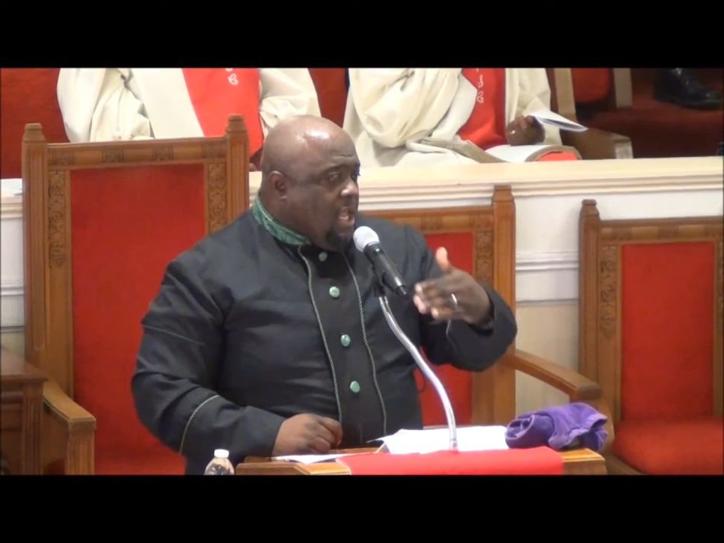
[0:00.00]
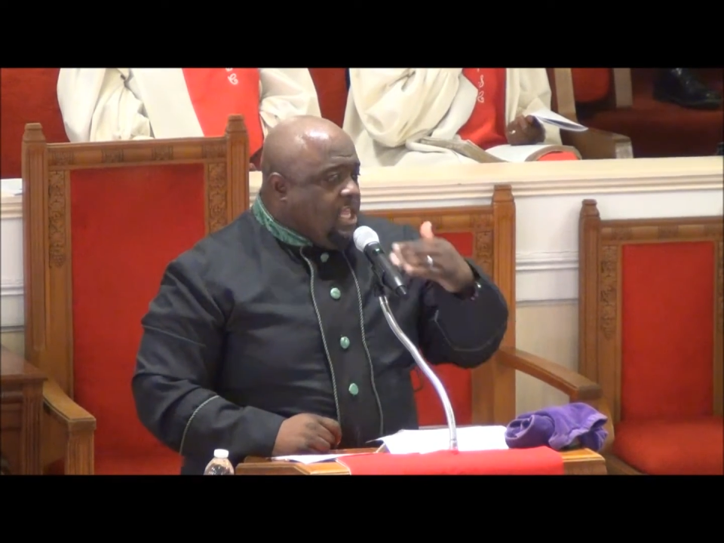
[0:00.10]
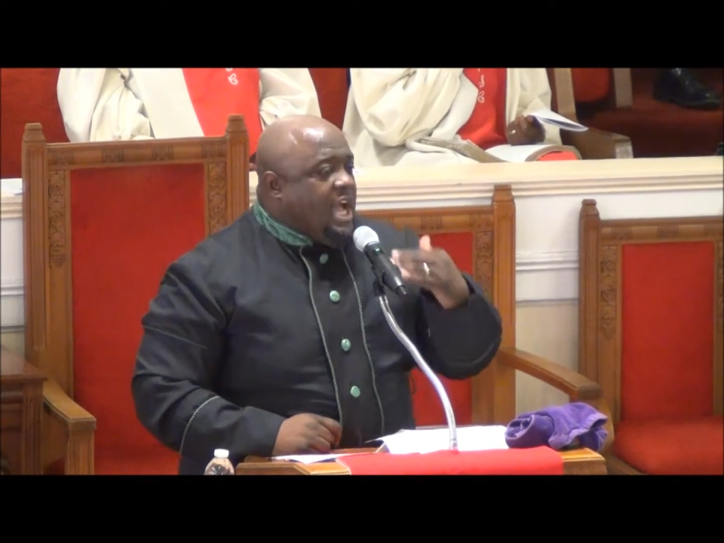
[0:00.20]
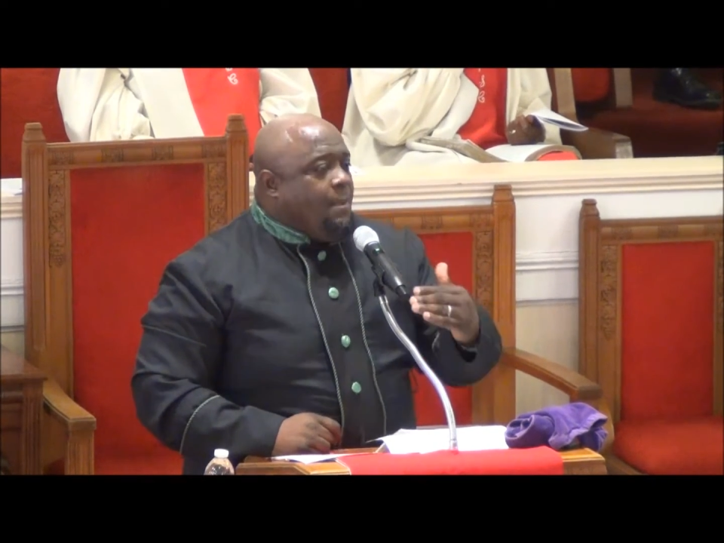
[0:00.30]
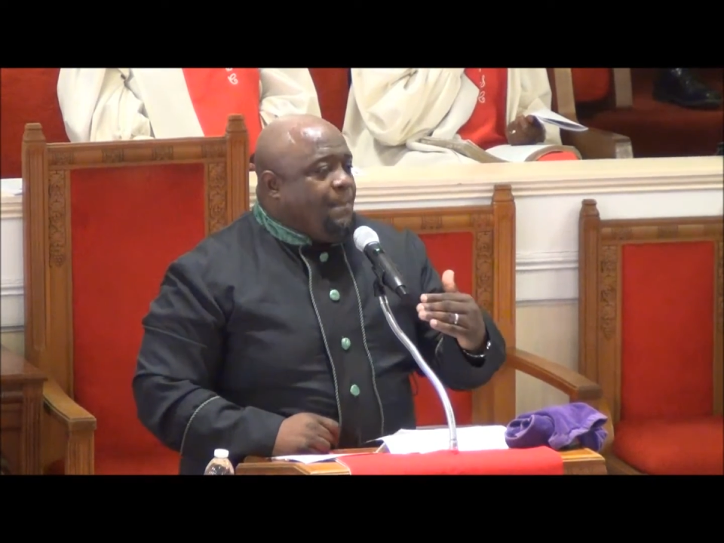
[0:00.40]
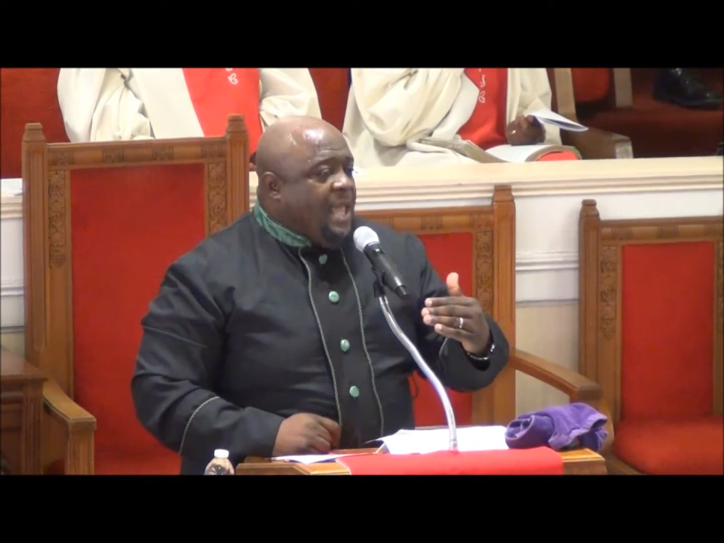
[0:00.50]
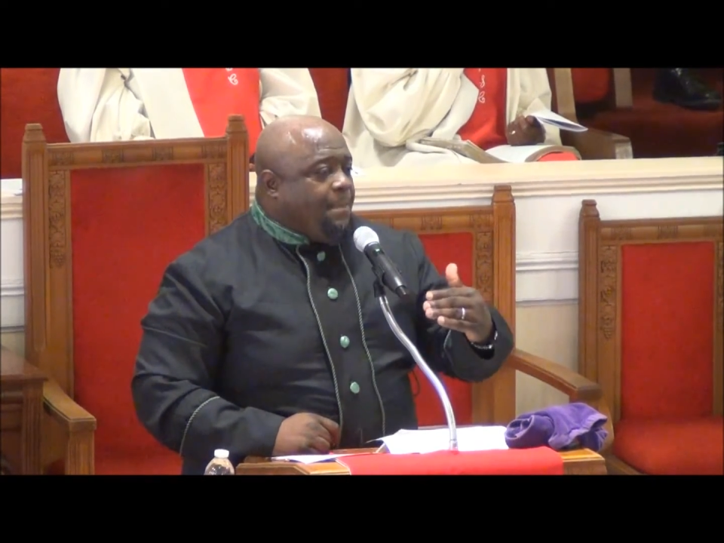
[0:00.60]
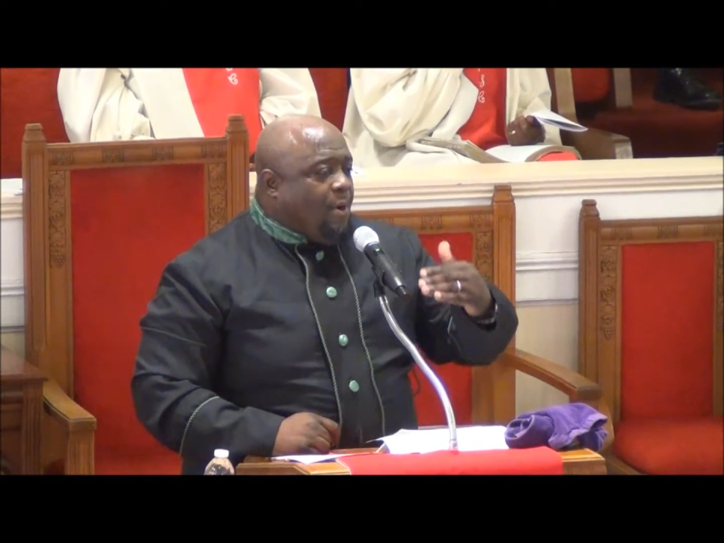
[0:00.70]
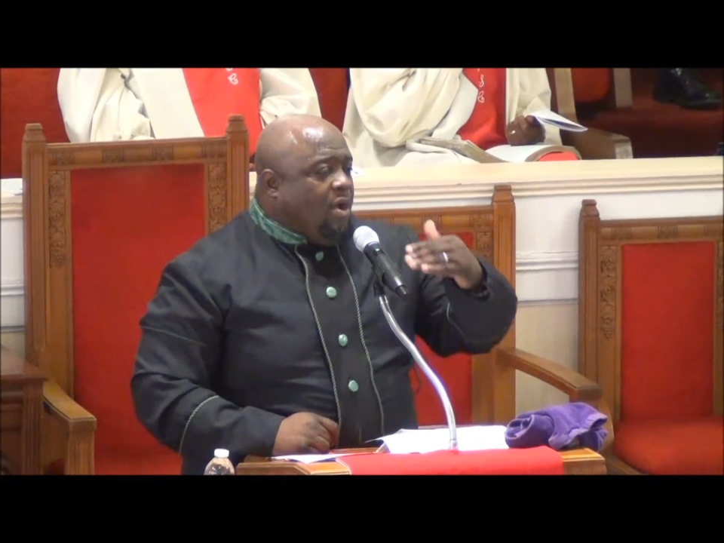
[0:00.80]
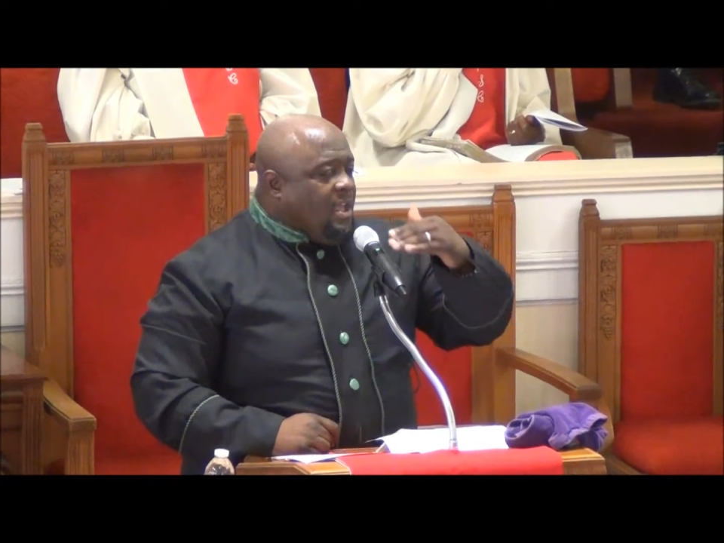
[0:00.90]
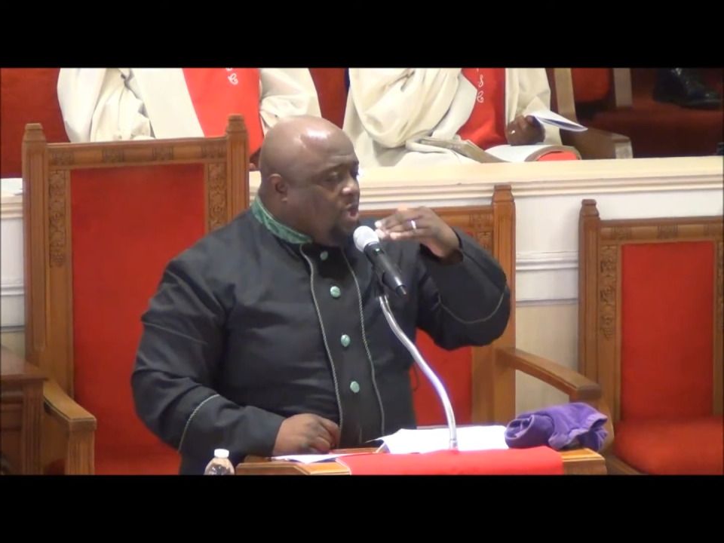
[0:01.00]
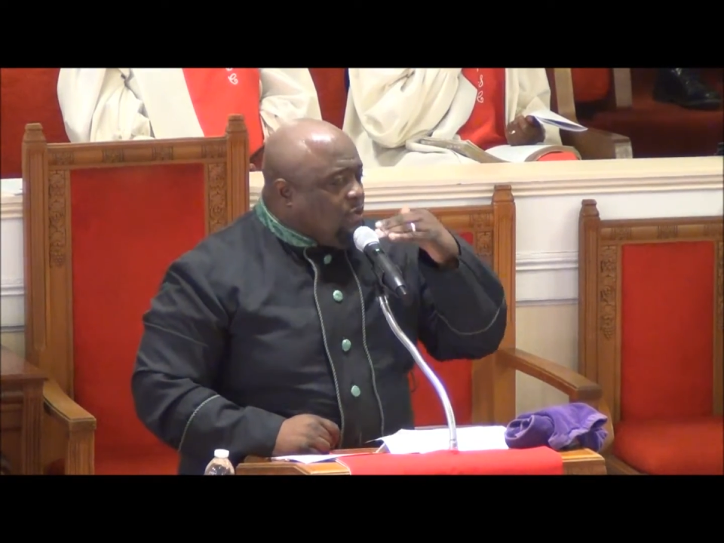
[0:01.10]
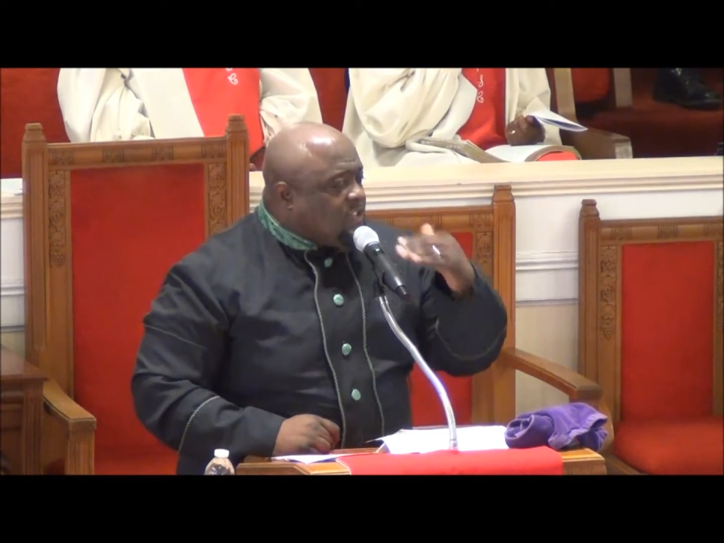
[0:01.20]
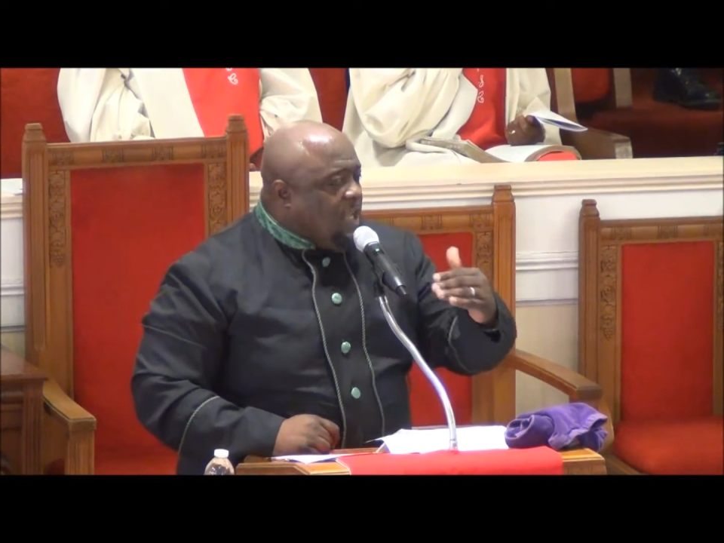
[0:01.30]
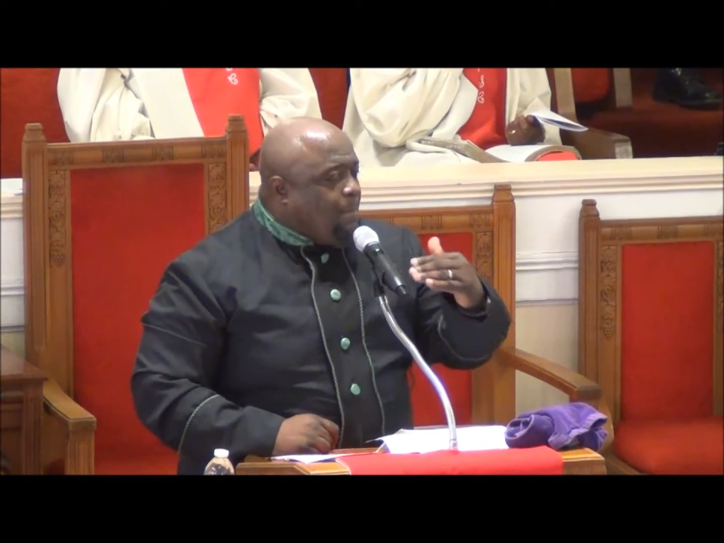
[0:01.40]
Young people, you see